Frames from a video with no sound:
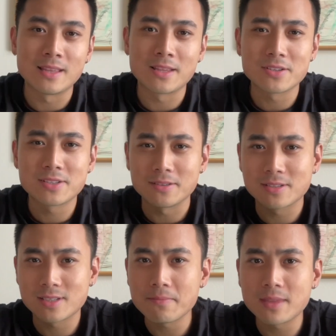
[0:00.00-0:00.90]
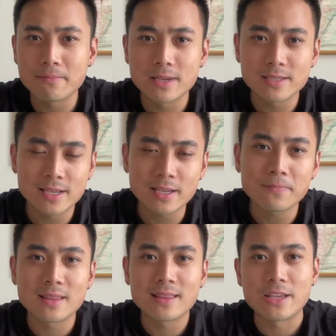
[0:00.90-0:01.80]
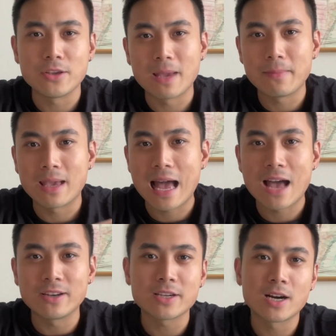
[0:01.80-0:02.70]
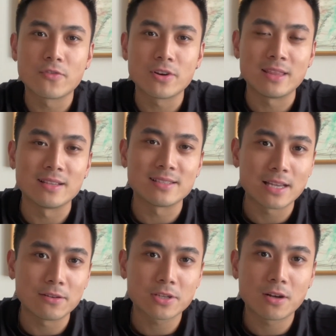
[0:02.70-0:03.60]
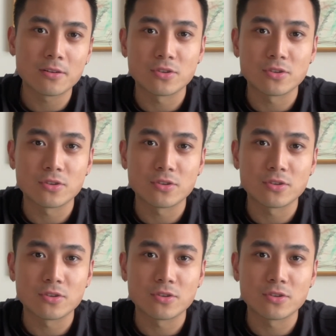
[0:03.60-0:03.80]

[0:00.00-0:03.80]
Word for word: And there's still something missing that you maybe haven't covered in the sales call.